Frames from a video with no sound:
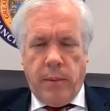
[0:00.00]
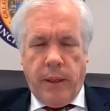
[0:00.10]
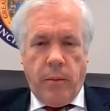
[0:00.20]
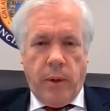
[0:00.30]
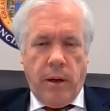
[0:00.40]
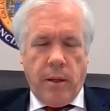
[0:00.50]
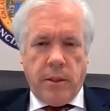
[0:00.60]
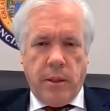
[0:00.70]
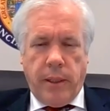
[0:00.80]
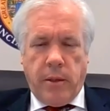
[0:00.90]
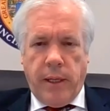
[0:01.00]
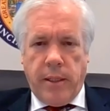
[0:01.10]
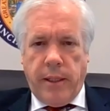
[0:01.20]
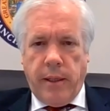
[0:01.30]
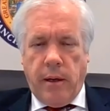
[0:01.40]
We're also
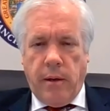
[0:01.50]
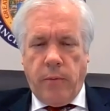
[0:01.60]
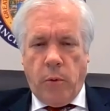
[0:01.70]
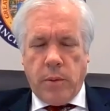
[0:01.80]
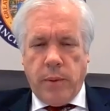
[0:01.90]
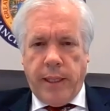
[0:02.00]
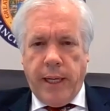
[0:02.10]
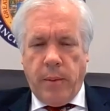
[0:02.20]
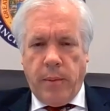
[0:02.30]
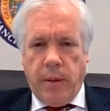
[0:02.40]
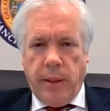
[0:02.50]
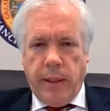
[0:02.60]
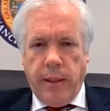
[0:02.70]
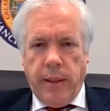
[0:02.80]
increasing our enforcement capability